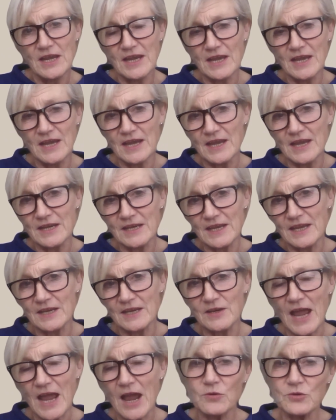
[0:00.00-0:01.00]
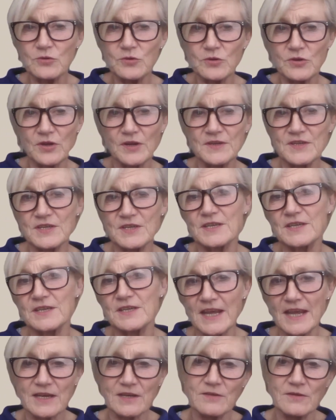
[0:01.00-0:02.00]
And how do you consider
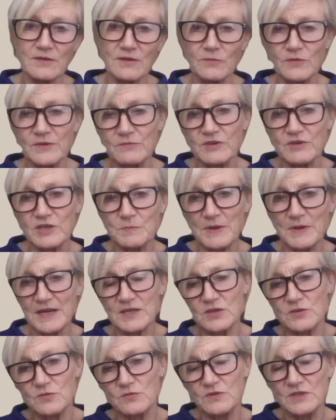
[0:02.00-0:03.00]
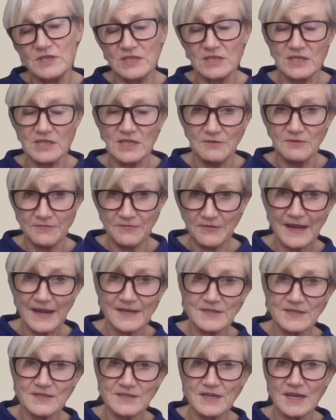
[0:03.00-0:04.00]
that with respect to the
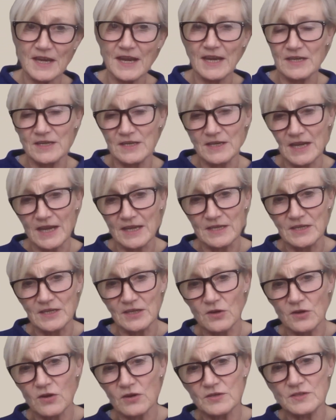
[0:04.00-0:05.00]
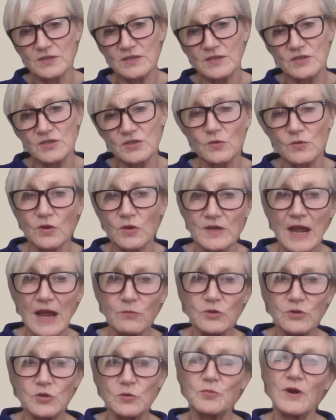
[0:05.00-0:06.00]
effects and the cost and so on?
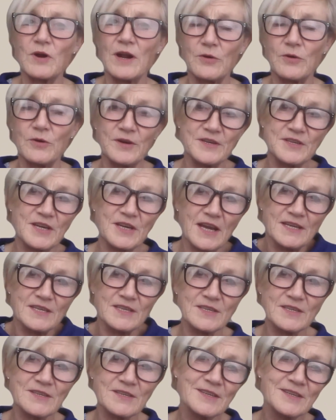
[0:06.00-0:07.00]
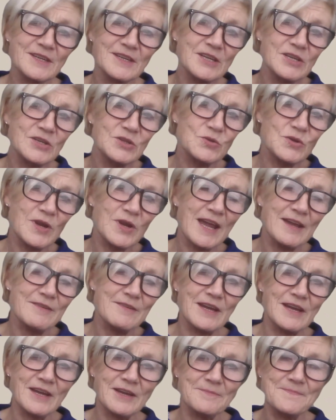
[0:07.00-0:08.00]
How would you prioritize? Do you have
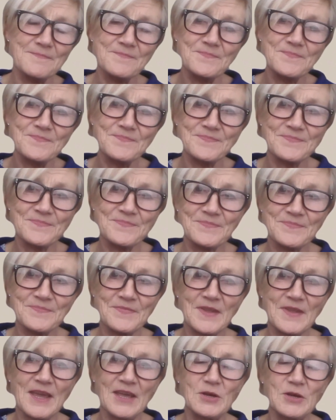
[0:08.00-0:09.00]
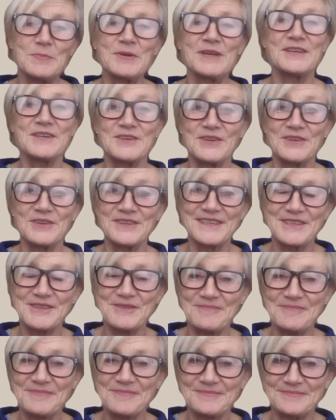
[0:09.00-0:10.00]
an opinion on
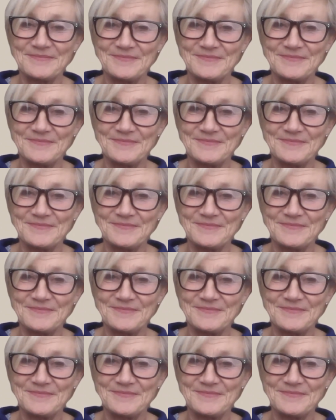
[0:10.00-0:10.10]
this?